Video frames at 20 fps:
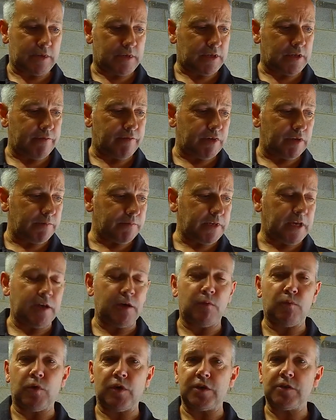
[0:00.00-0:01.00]
give an update
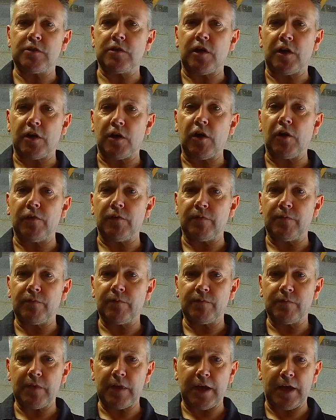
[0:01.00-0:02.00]
on what it's like on
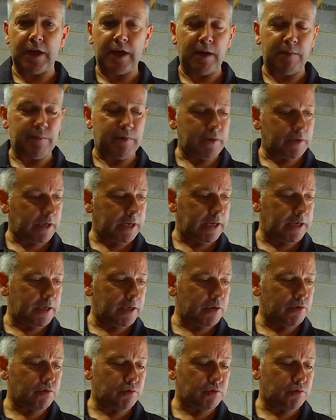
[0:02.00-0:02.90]
a